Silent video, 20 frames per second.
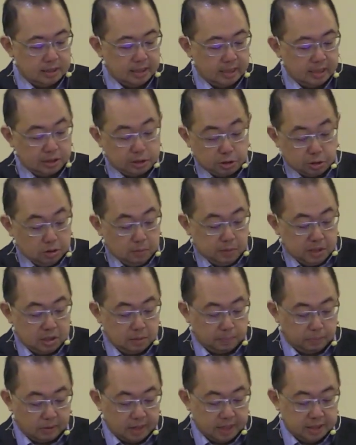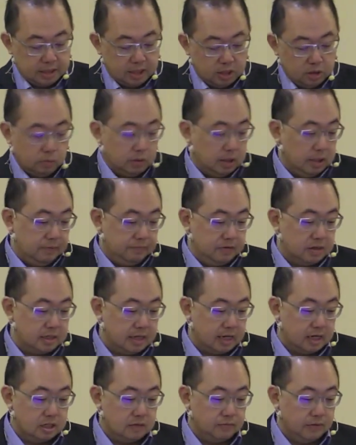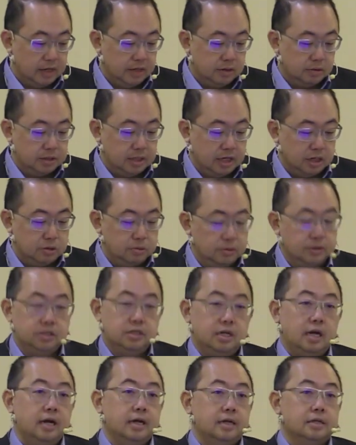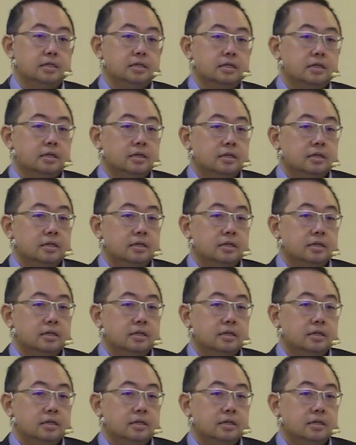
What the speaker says: then it shouldn't be surprised that you will live to satisfy your sexual desires.